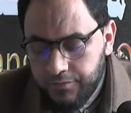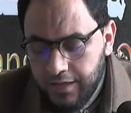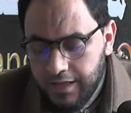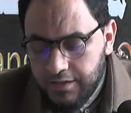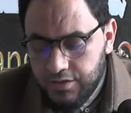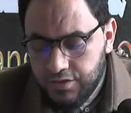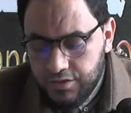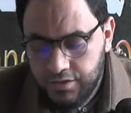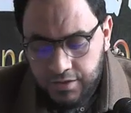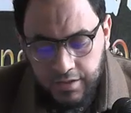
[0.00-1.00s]

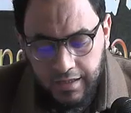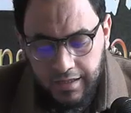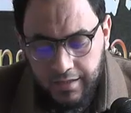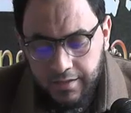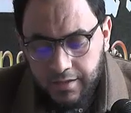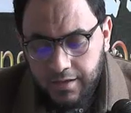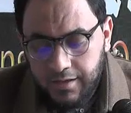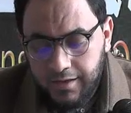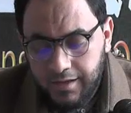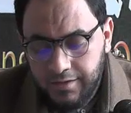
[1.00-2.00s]
etched in the
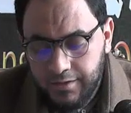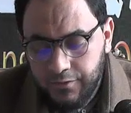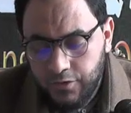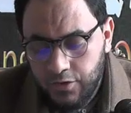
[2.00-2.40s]
collective